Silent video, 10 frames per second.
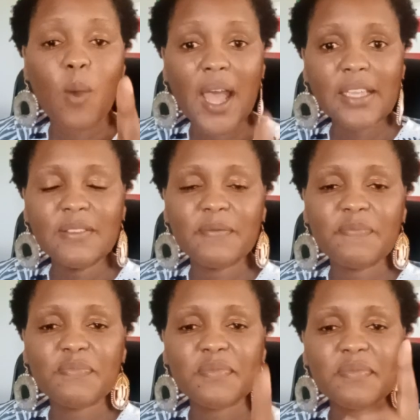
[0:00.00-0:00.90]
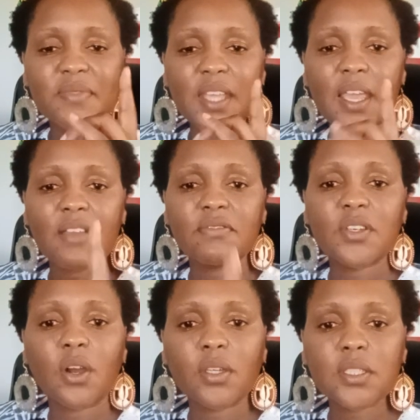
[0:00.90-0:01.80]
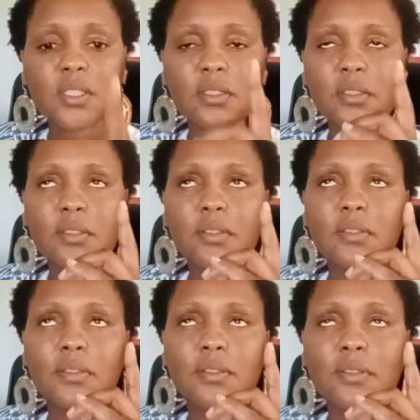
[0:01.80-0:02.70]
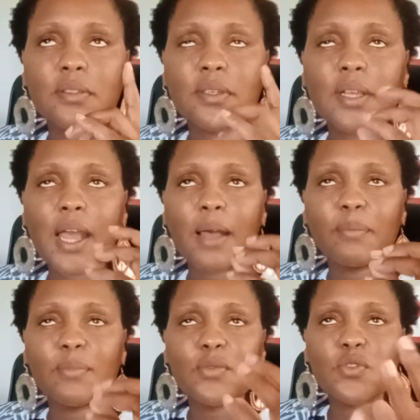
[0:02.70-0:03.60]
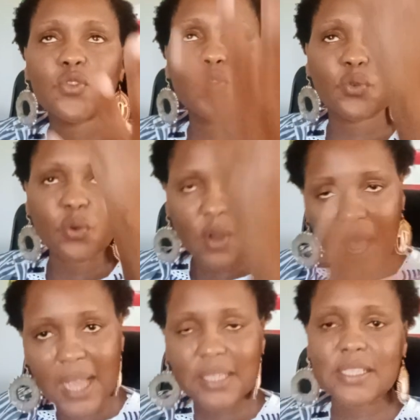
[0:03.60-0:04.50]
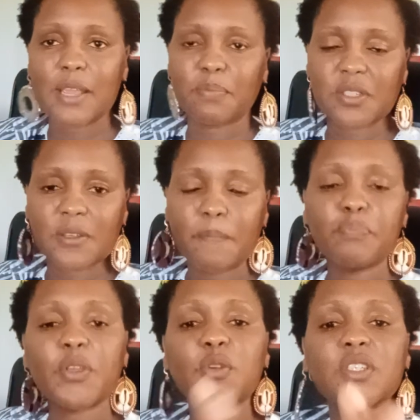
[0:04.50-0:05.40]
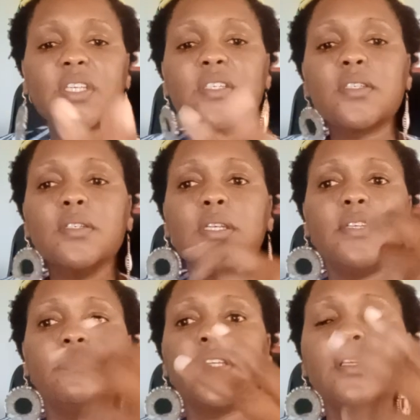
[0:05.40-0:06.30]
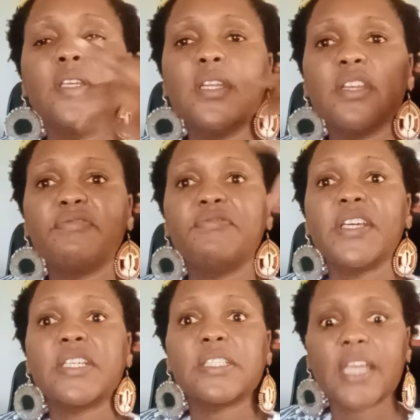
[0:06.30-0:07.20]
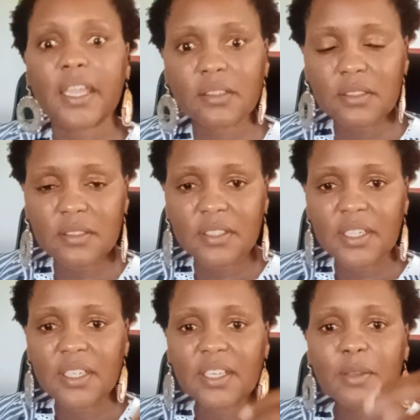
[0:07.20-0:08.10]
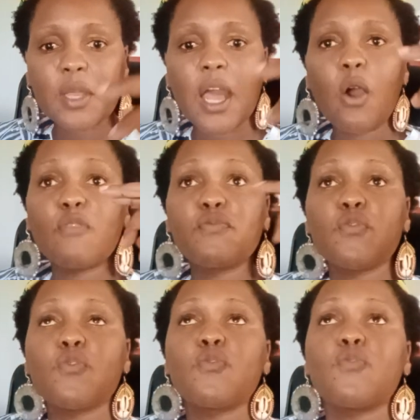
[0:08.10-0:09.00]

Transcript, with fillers: Why? They have not come to accept because they're still living in a fairy tale of